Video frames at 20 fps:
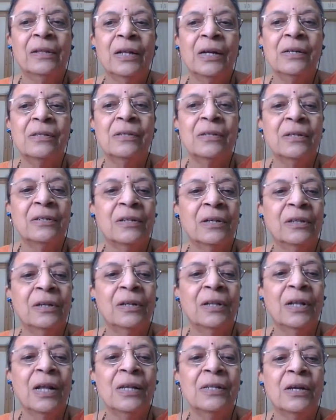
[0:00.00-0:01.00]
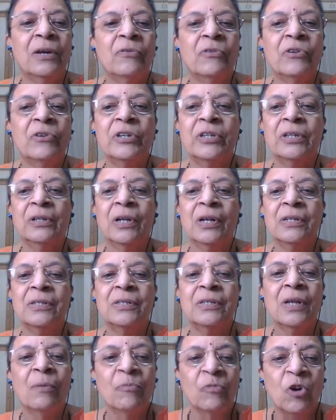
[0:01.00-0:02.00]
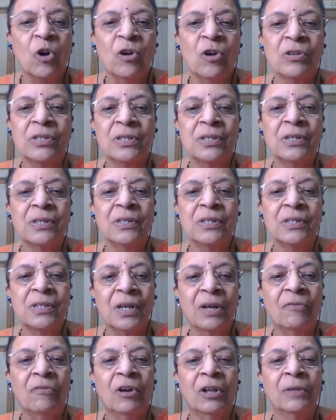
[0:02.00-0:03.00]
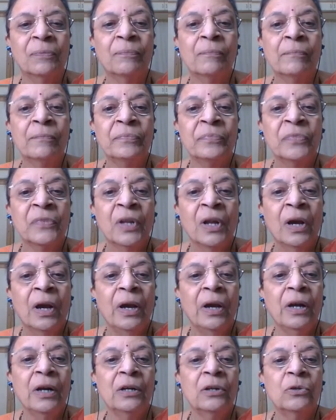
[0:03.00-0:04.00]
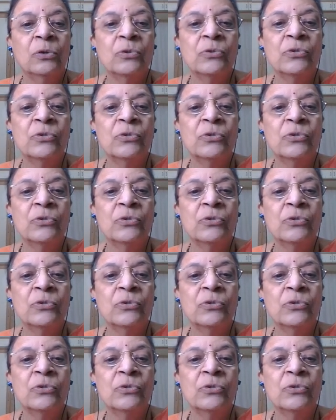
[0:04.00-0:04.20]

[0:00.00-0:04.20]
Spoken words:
that is the generalized equation, as some constant c1 into